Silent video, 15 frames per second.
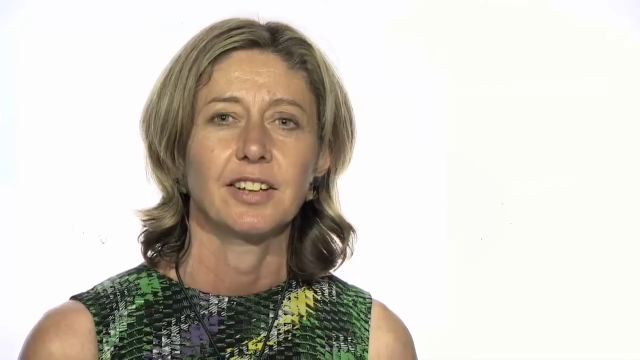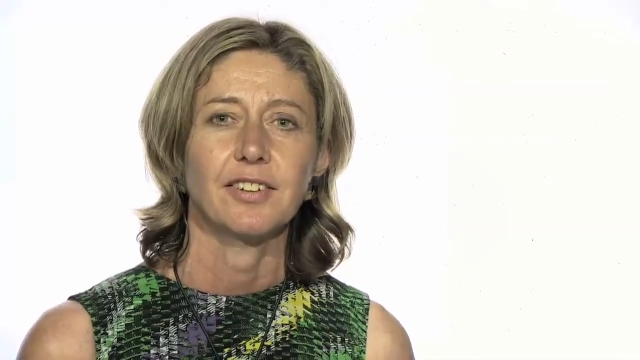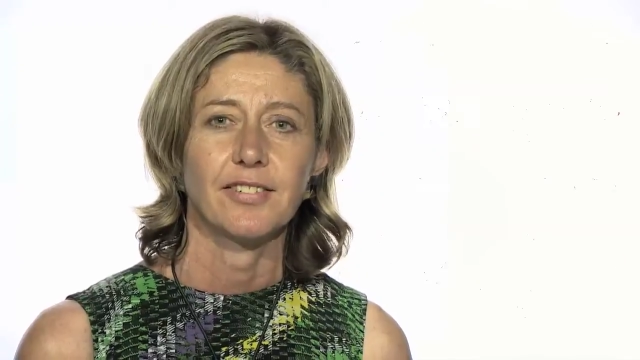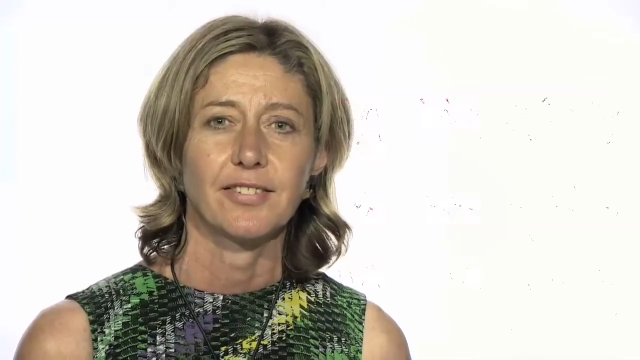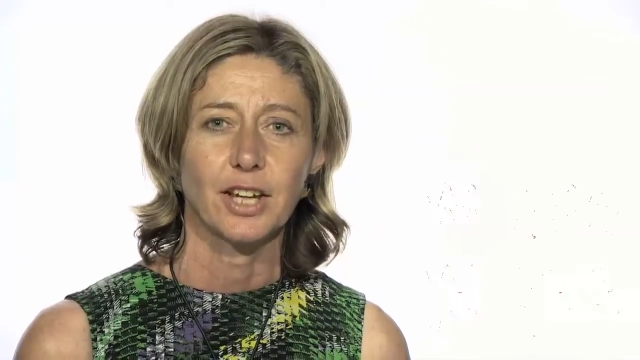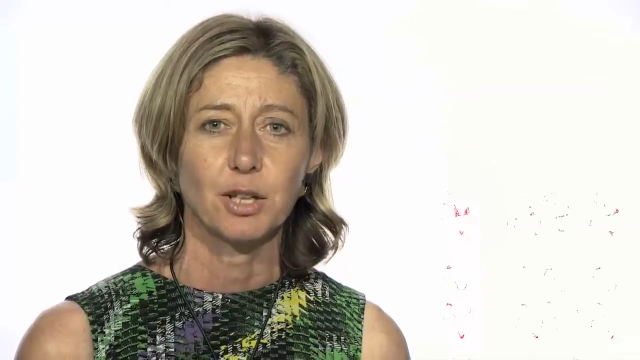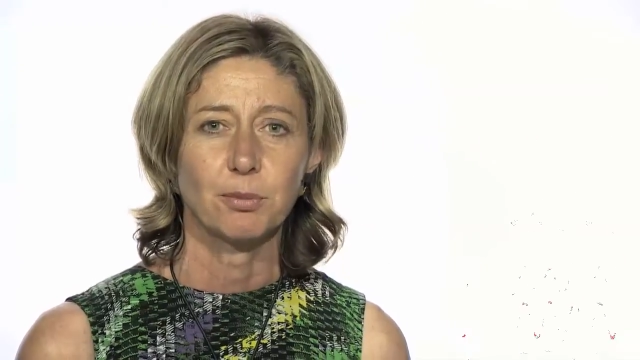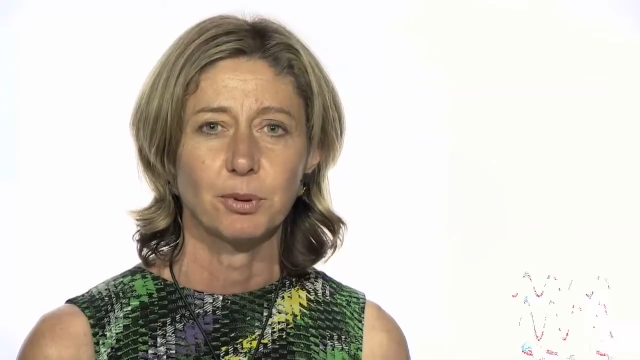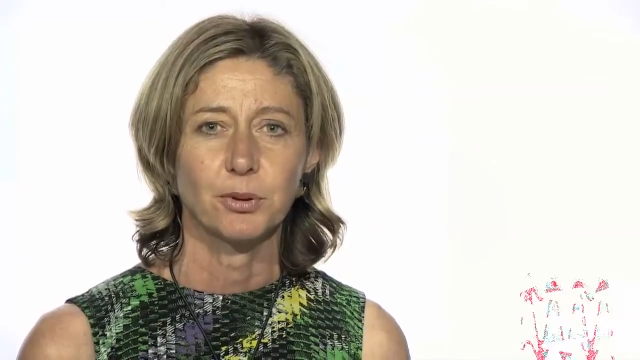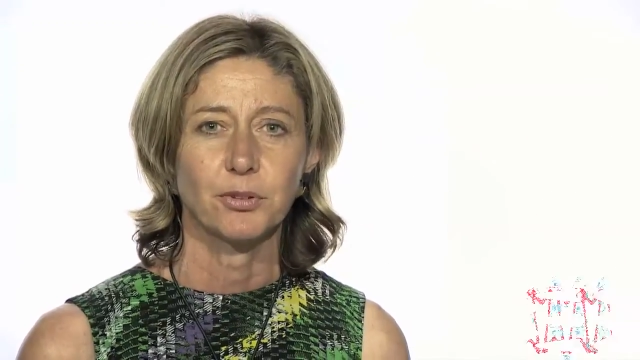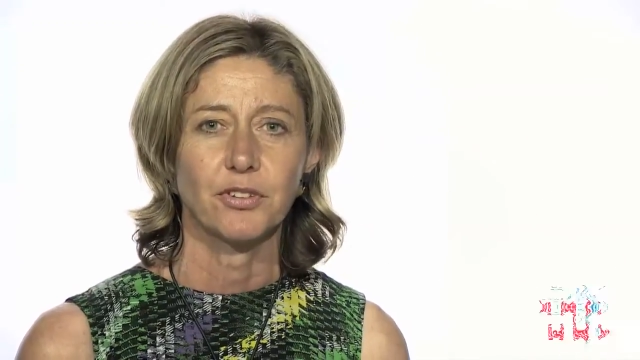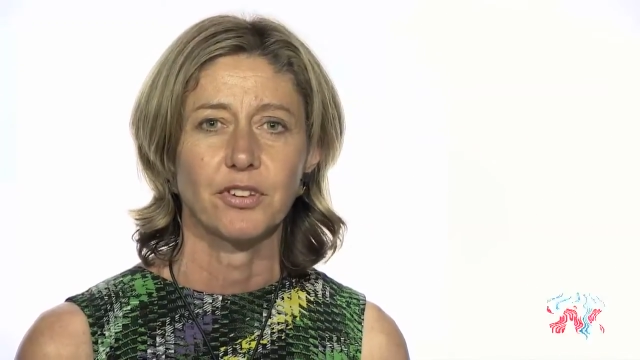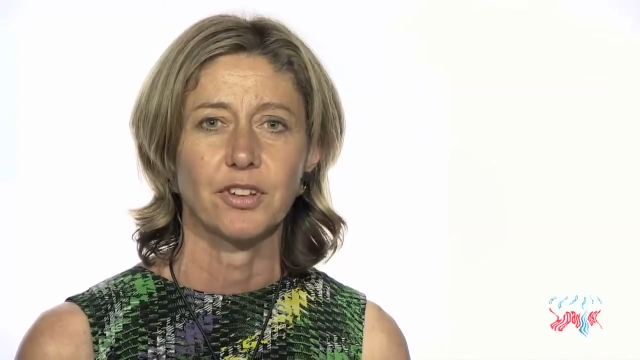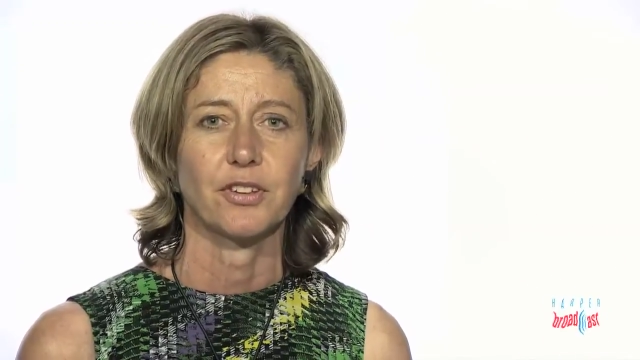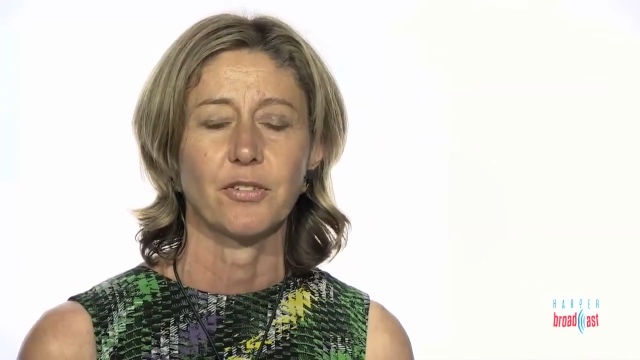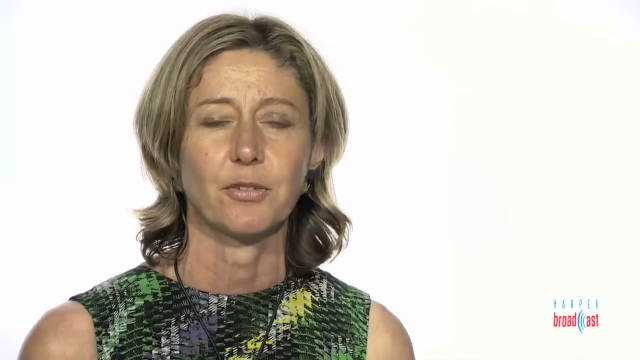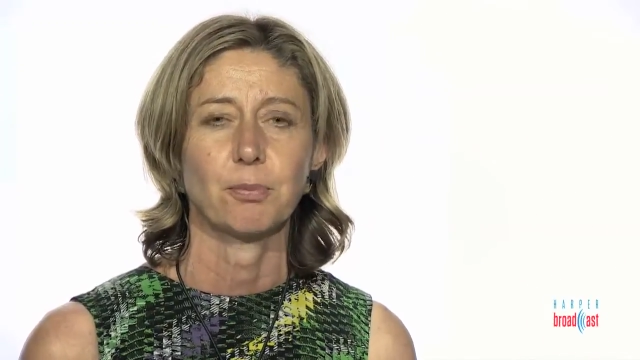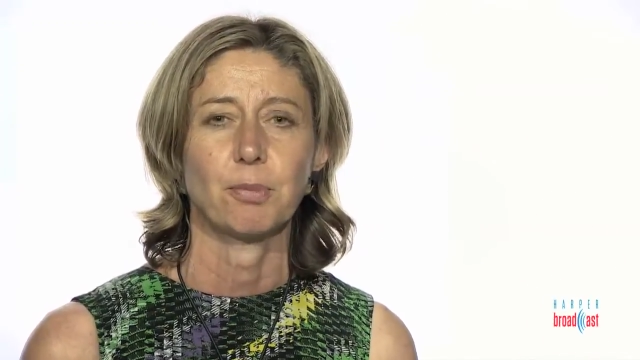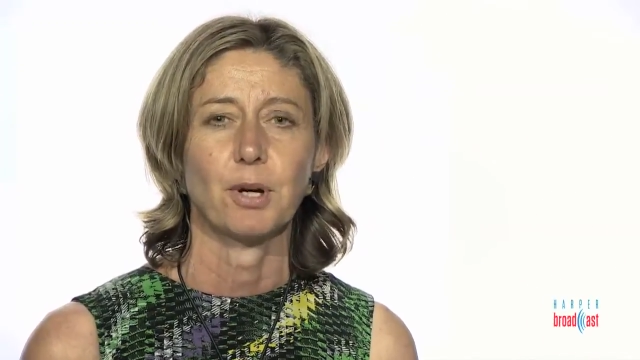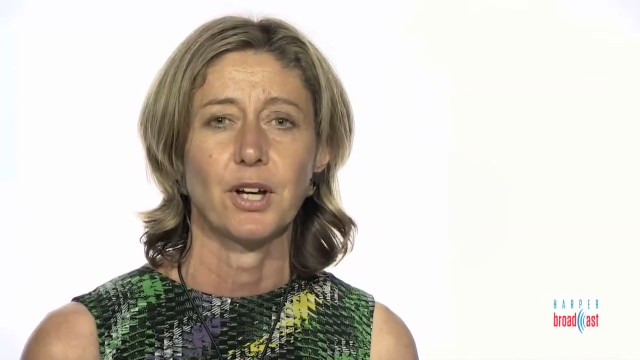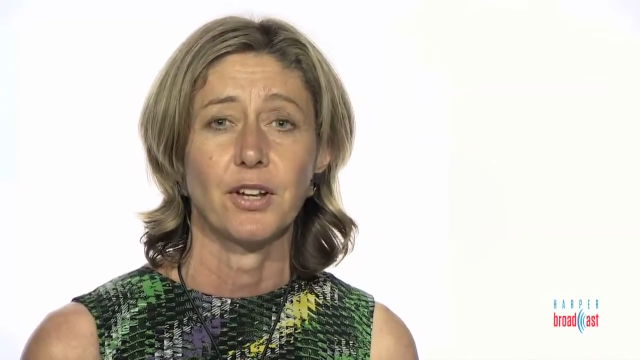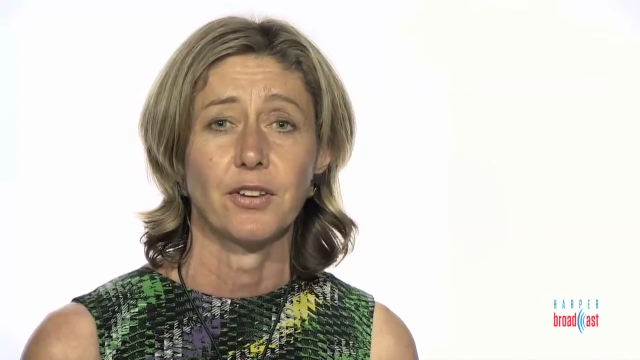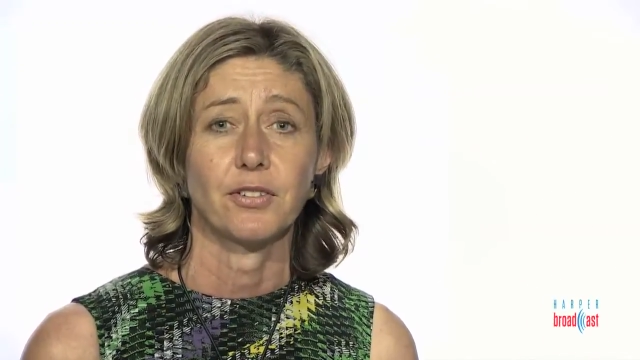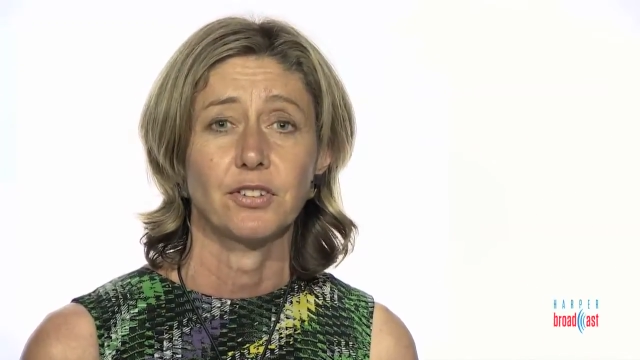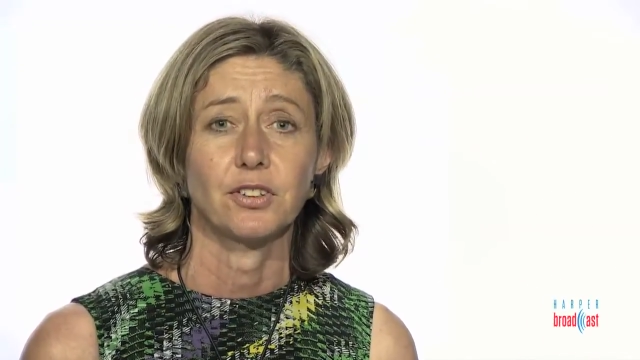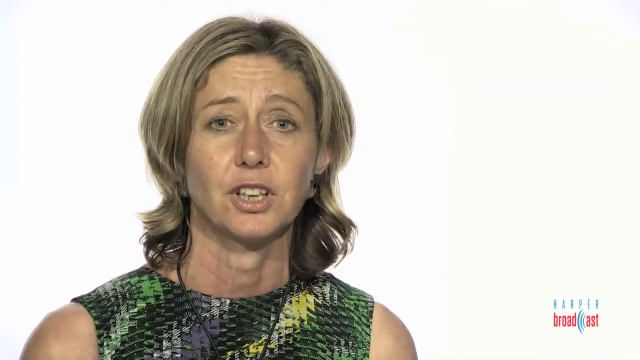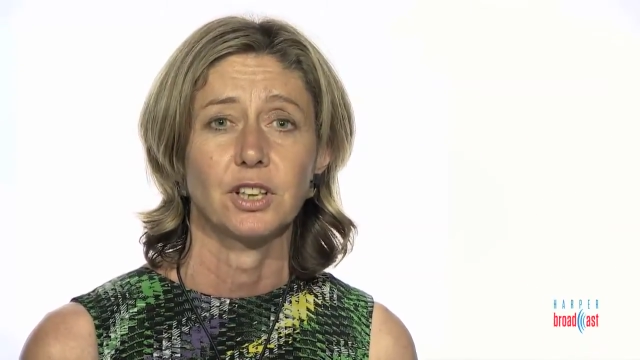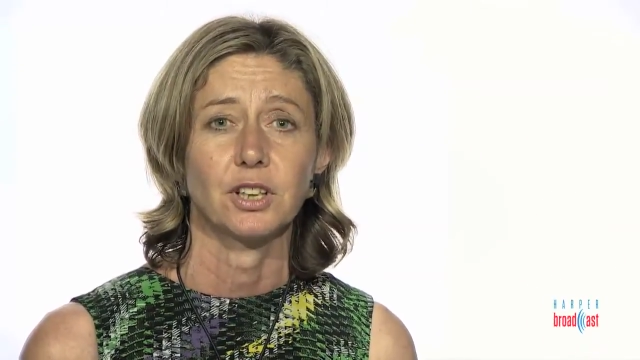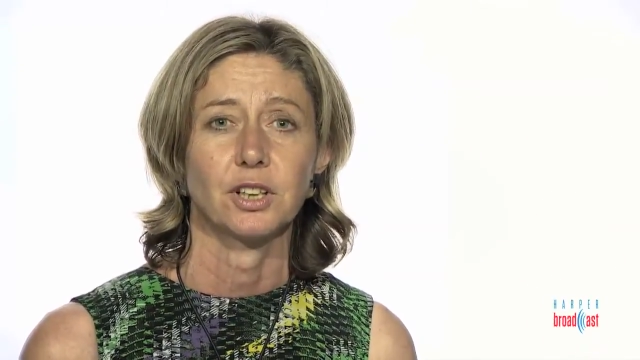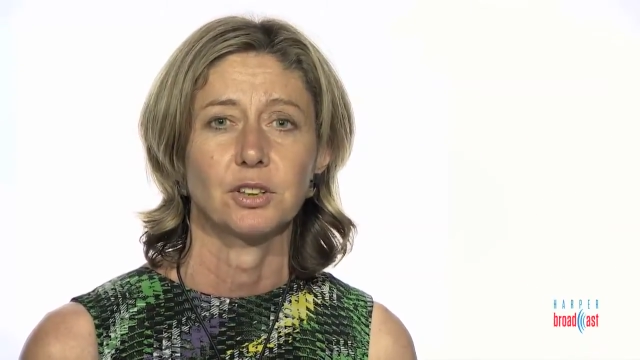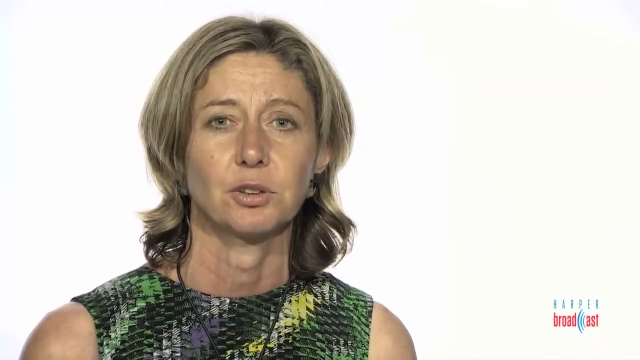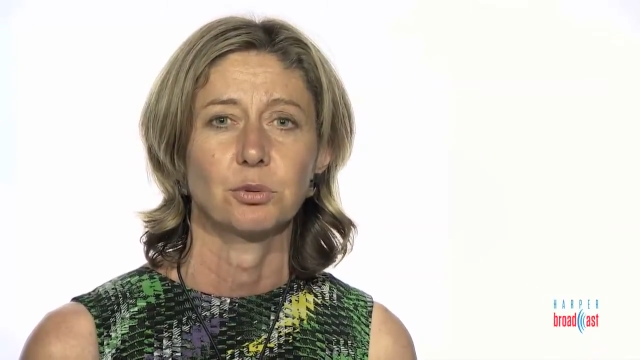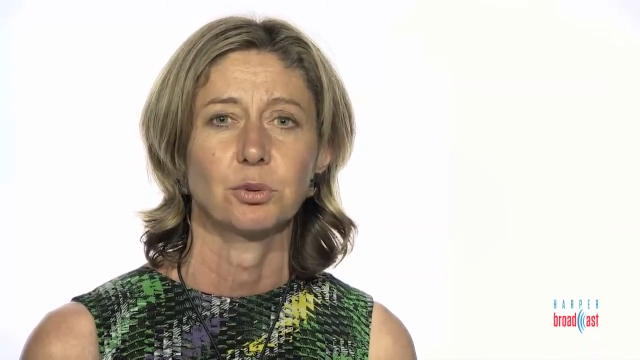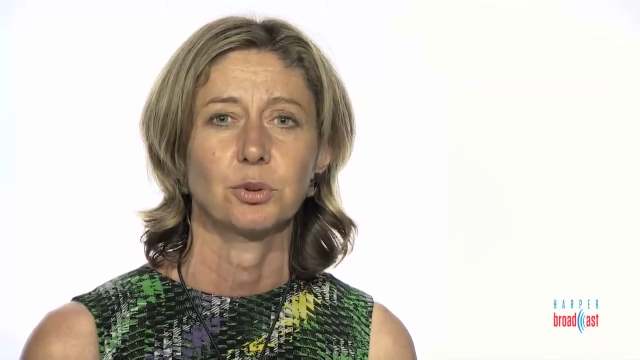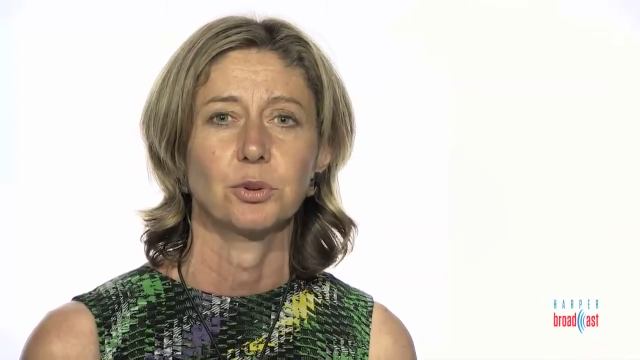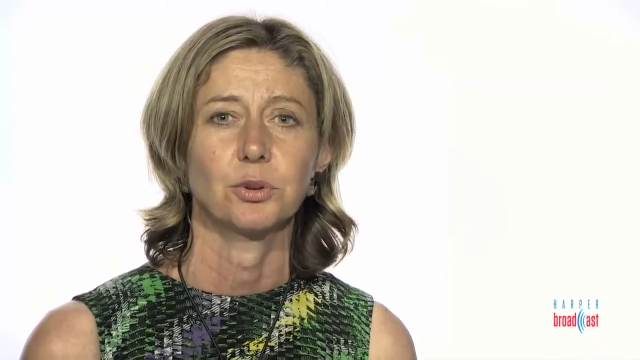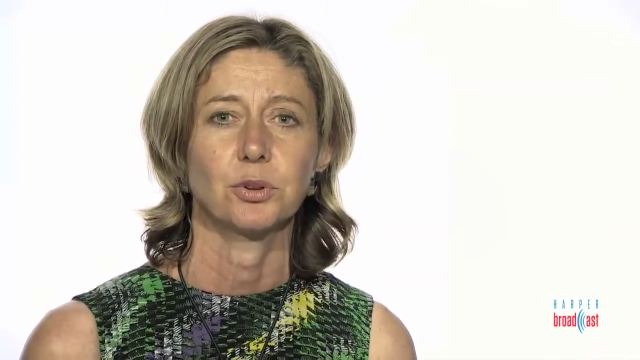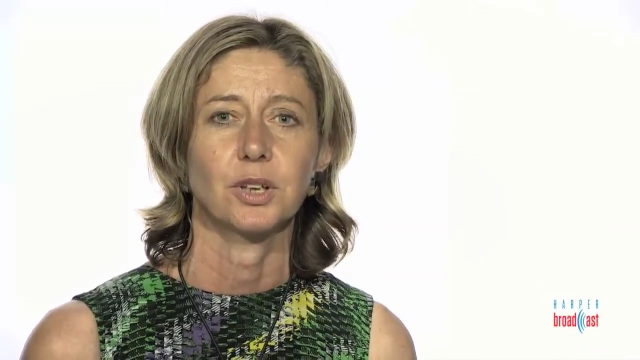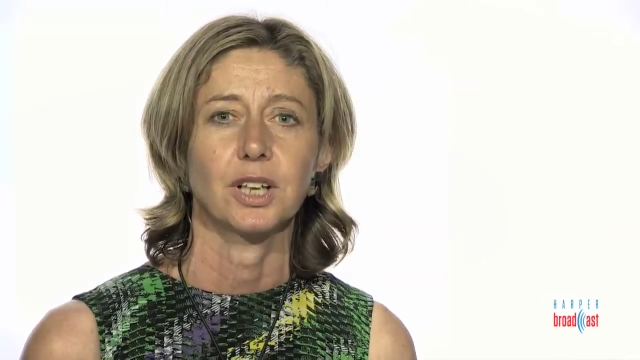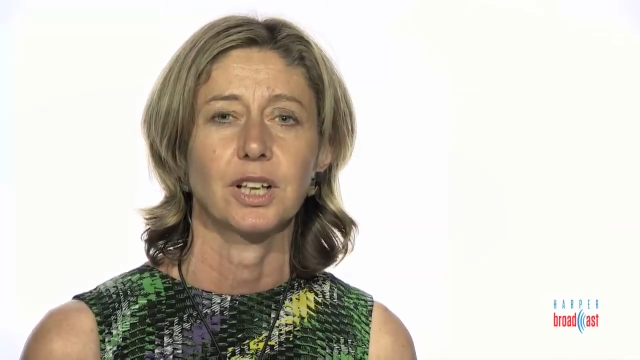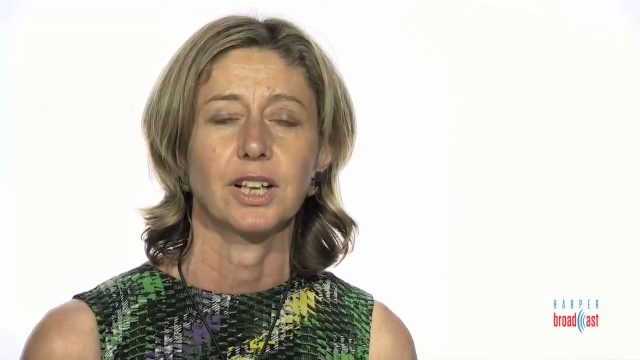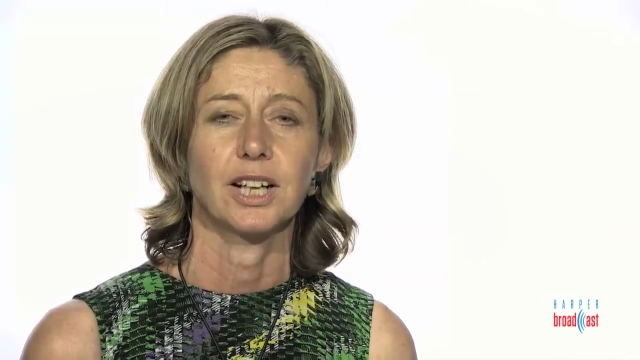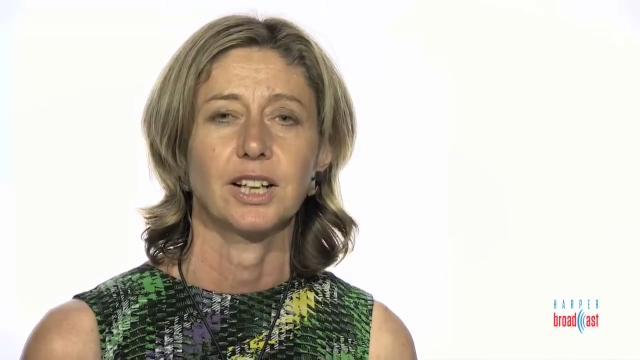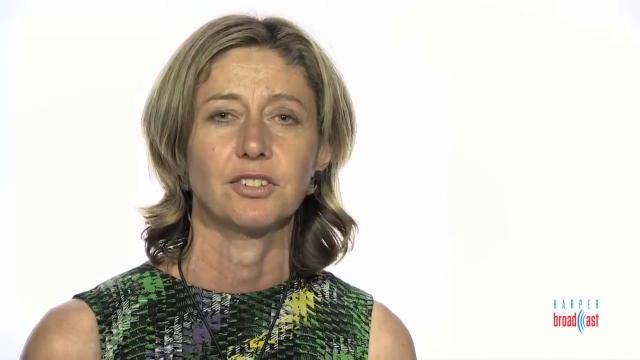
Disabled since birth, she can't walk,